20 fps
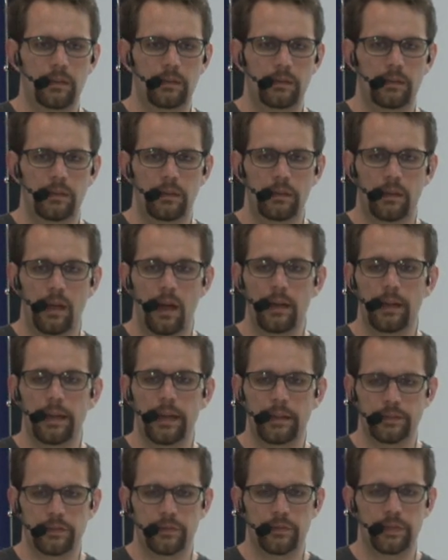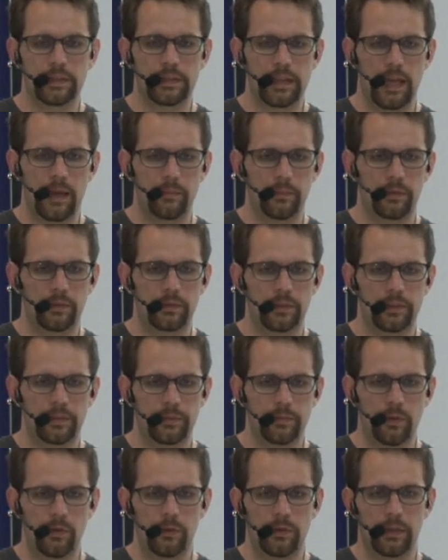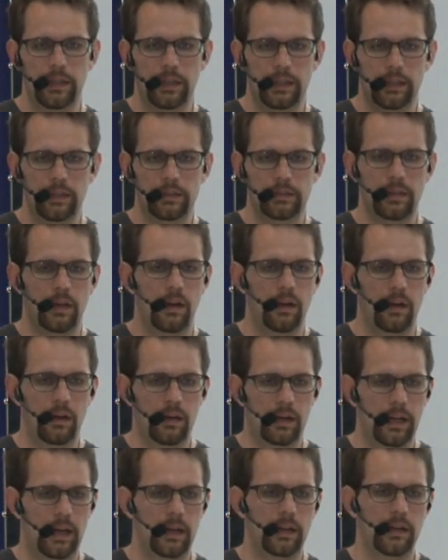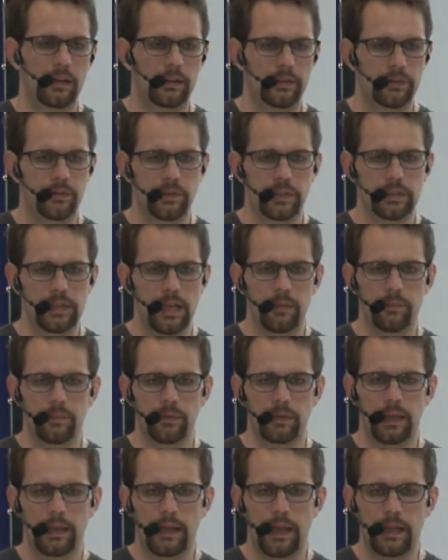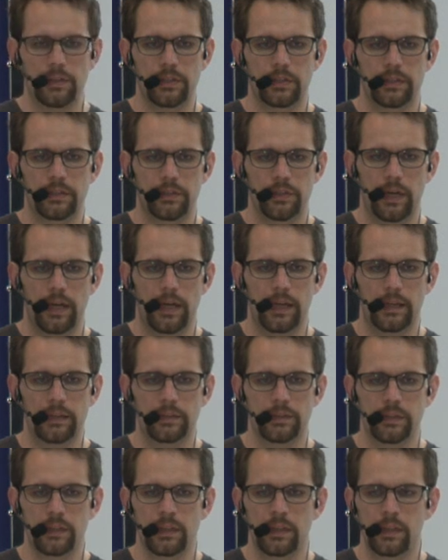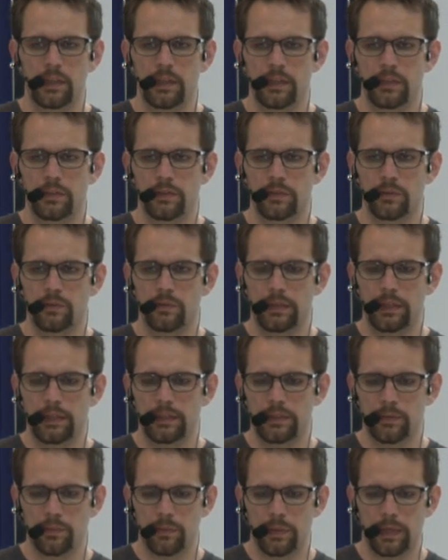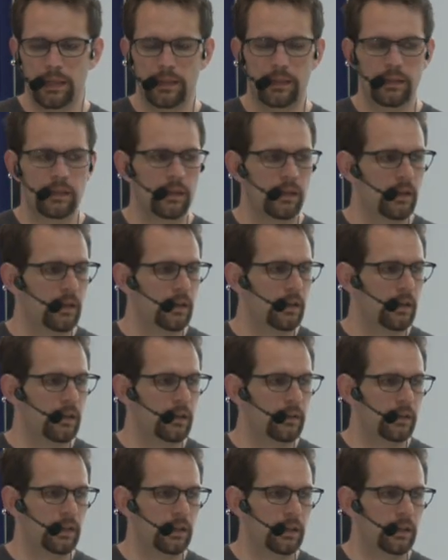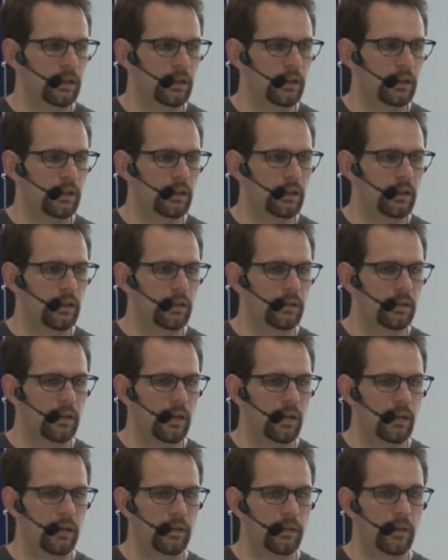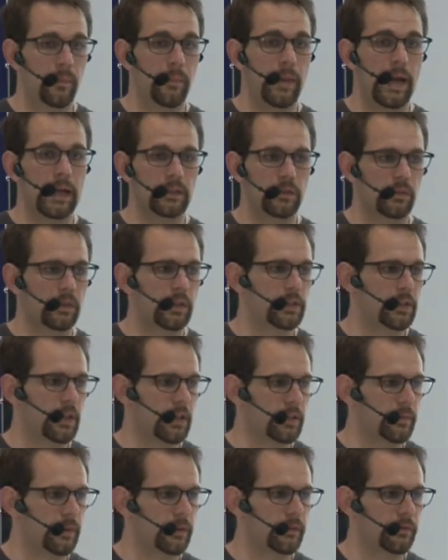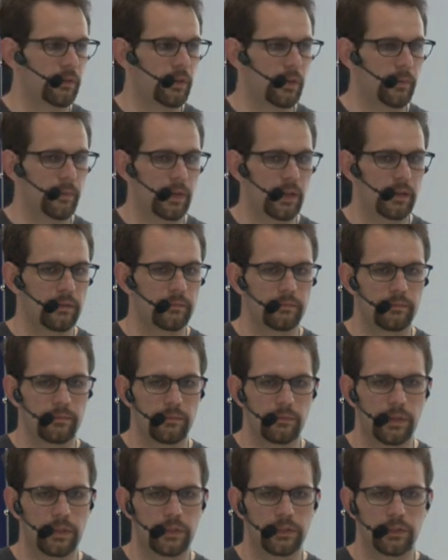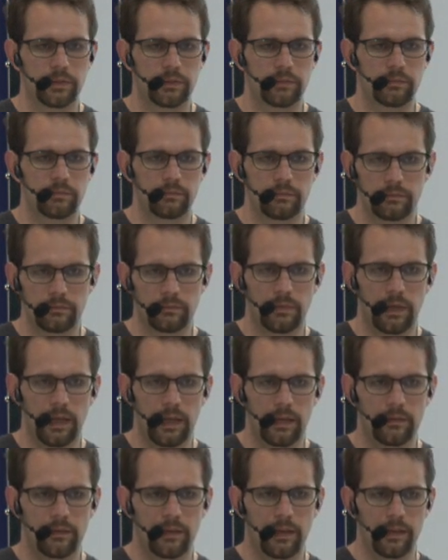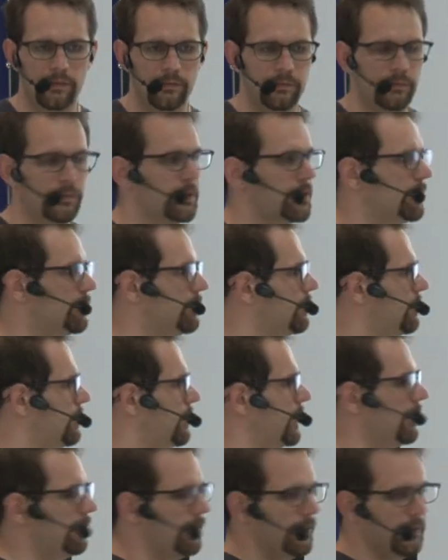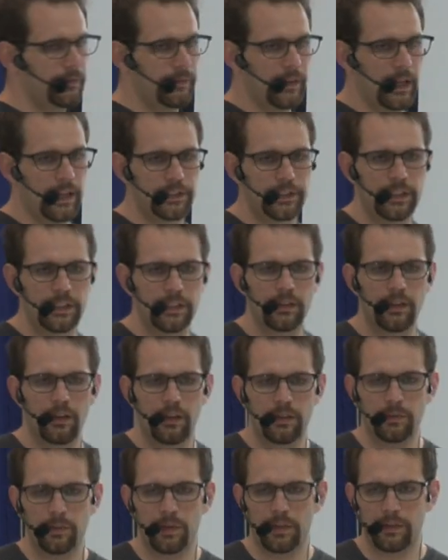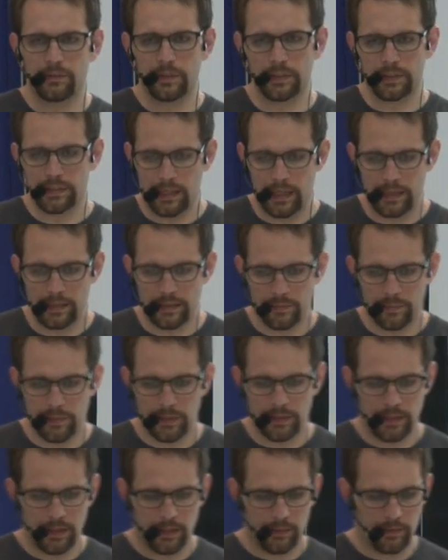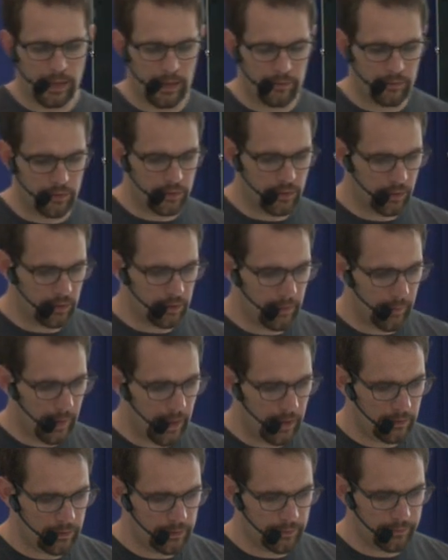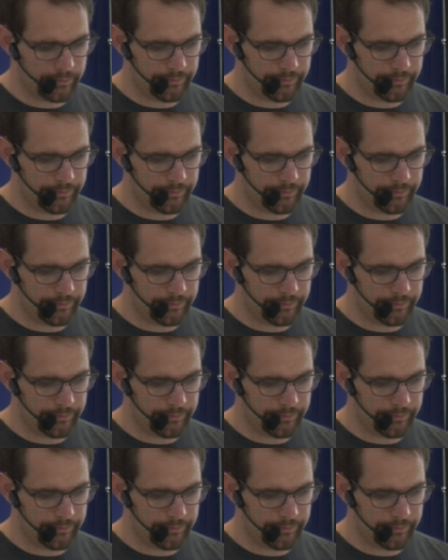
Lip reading: lung cancer example, the smoking tar lung cancer example, and actually tried to do this with the backdoor adjustment formula, which I was briefly flashing on one of the slides, but I haven't talked about.